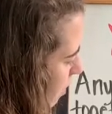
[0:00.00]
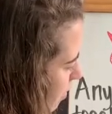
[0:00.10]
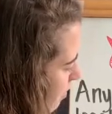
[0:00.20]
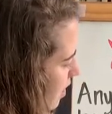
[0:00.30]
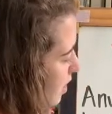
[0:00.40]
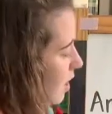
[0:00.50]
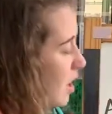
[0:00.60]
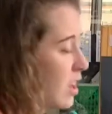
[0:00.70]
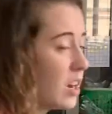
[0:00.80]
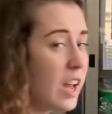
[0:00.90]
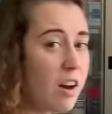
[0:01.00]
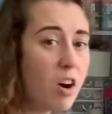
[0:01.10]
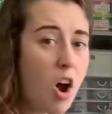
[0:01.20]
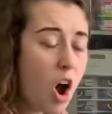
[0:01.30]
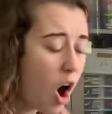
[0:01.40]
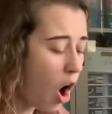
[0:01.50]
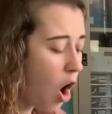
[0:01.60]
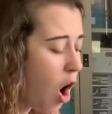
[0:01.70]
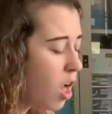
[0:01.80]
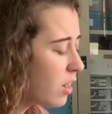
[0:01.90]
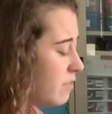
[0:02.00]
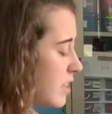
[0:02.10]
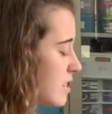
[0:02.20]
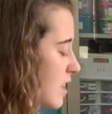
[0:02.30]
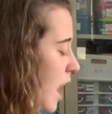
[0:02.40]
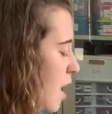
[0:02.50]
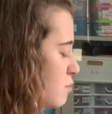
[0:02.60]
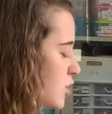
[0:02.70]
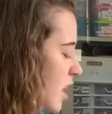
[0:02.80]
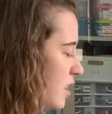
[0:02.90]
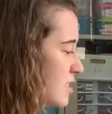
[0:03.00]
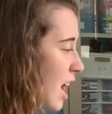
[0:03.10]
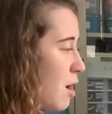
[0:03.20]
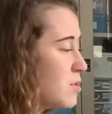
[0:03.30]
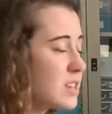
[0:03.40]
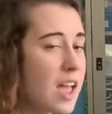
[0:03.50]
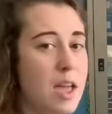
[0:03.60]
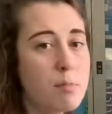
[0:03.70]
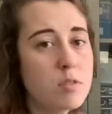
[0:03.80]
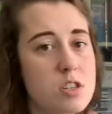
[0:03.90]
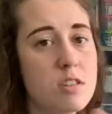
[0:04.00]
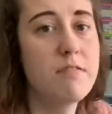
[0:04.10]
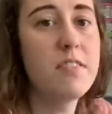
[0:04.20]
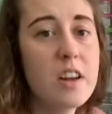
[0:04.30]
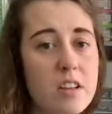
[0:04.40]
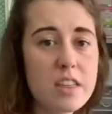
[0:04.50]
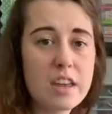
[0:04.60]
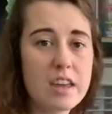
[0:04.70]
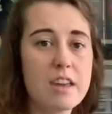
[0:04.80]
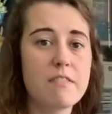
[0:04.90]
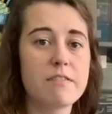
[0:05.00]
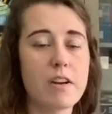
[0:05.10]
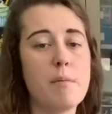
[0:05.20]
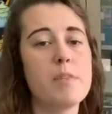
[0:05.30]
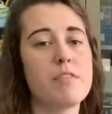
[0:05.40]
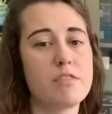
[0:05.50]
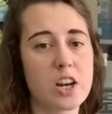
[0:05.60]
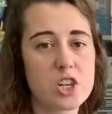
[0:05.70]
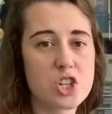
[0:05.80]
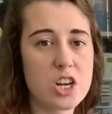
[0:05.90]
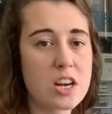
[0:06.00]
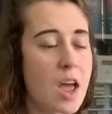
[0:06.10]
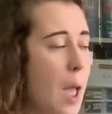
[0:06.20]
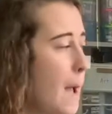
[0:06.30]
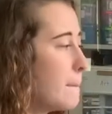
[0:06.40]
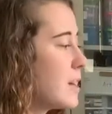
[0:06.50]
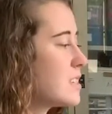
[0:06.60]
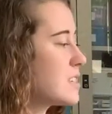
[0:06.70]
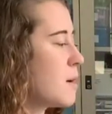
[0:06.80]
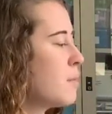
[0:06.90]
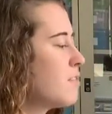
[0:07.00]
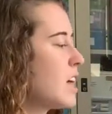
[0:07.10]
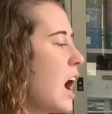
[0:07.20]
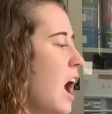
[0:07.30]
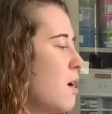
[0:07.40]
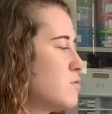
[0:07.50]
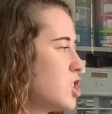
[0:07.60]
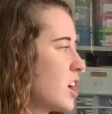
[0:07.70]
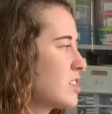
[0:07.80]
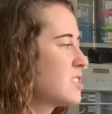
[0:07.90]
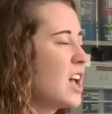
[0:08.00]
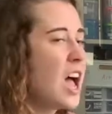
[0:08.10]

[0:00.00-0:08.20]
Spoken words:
of heat. Now, all of these objects, I was able to feel the heat from the friction, but some of the objects